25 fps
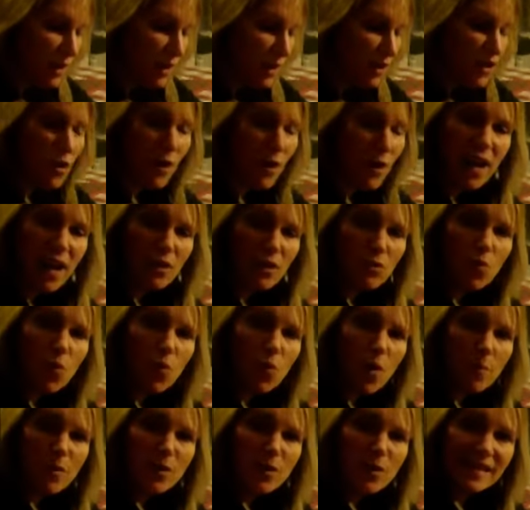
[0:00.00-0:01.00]
your hand
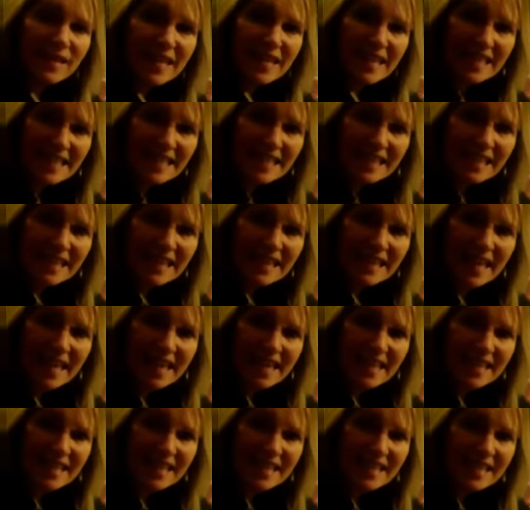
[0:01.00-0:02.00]
warmers
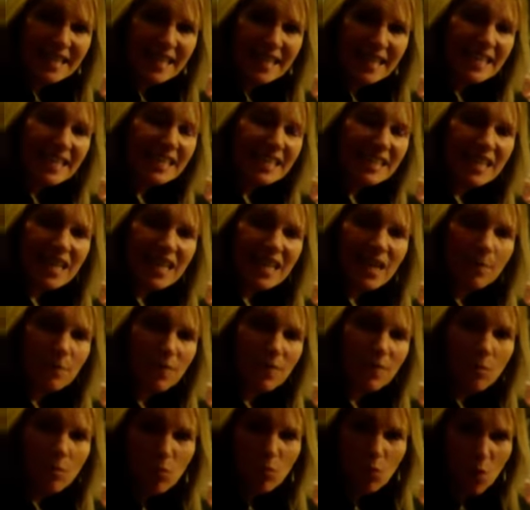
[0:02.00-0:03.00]
insulated to keep
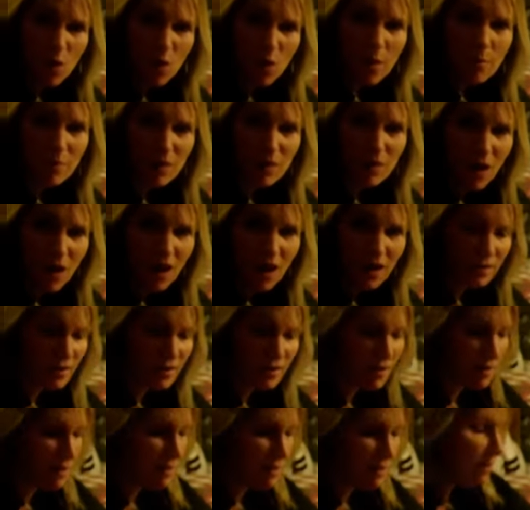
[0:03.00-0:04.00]
them warm
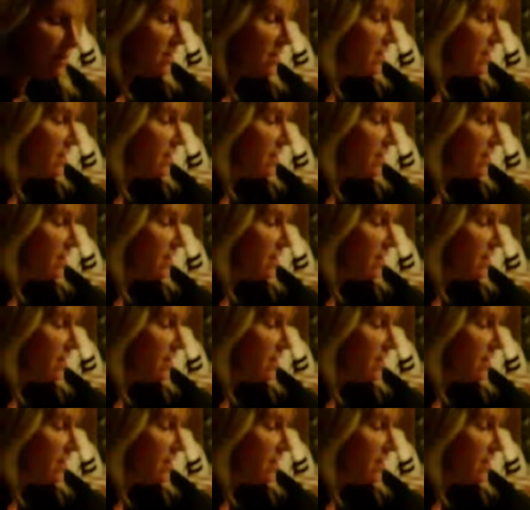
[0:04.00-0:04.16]
longer.